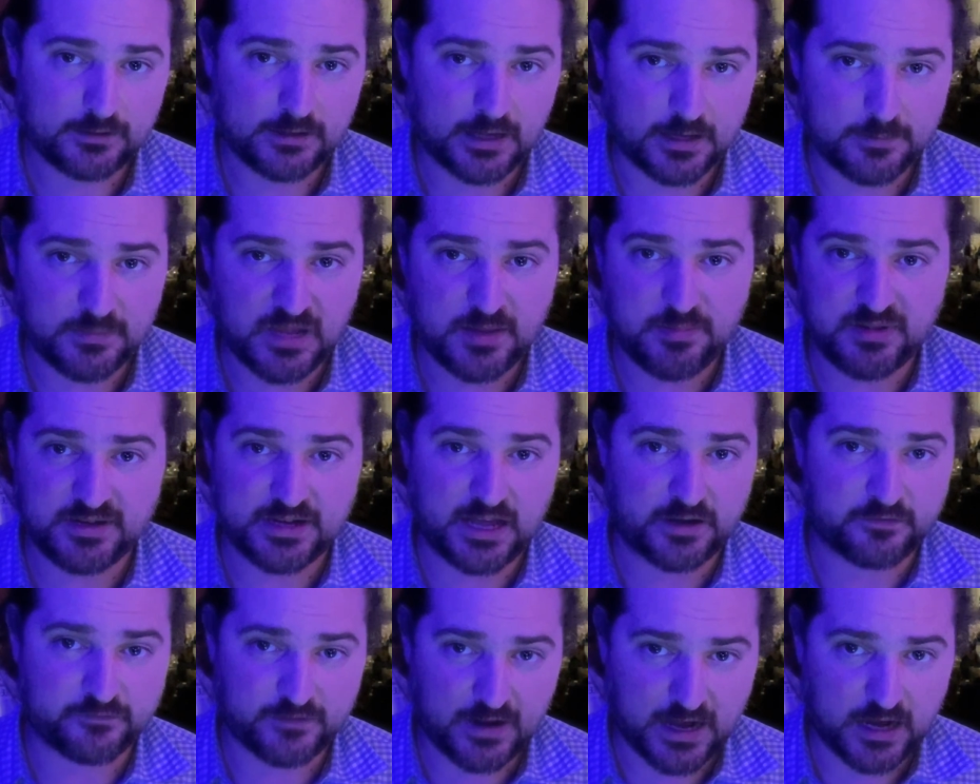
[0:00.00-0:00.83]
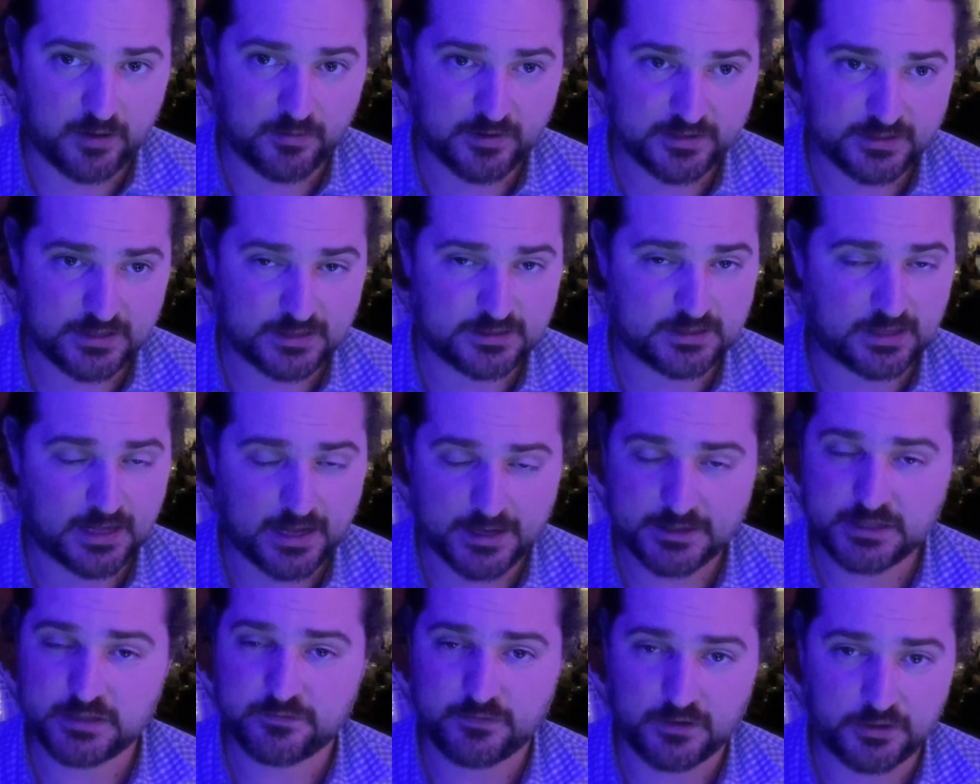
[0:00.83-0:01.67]
and maybe not viruses,
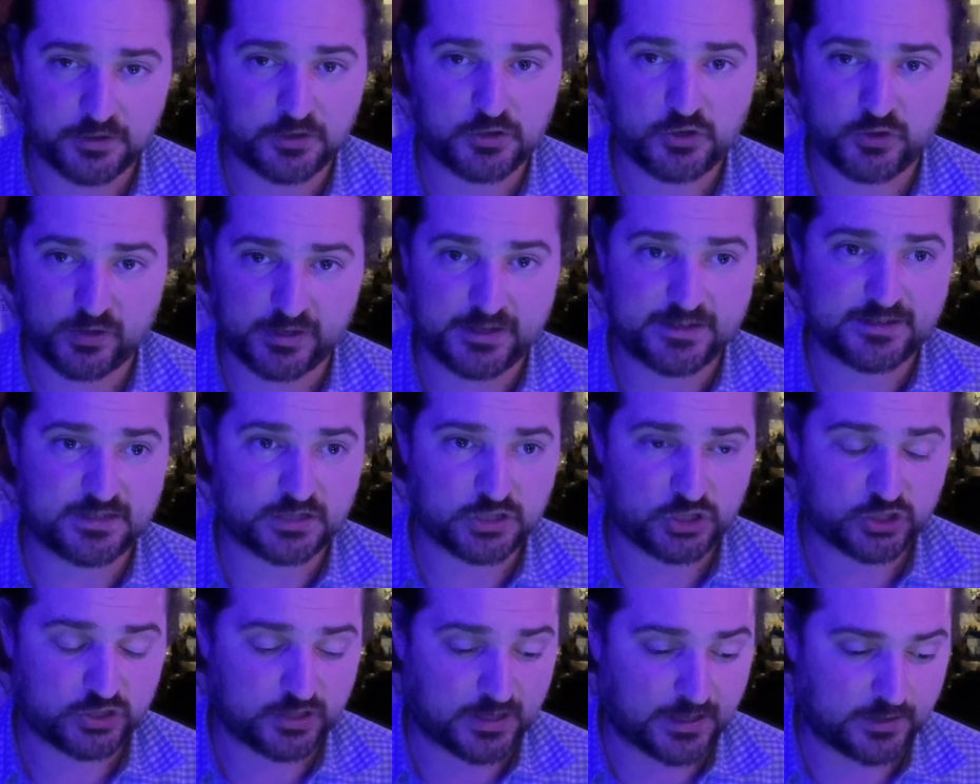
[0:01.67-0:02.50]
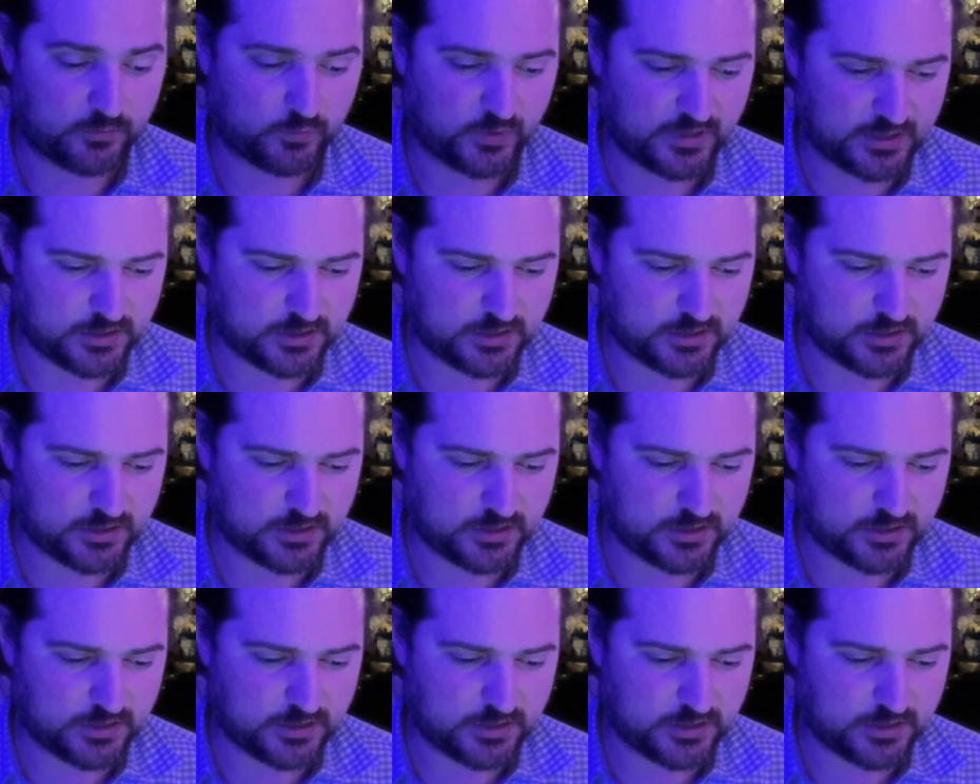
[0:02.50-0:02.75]
lots of other crazy shit.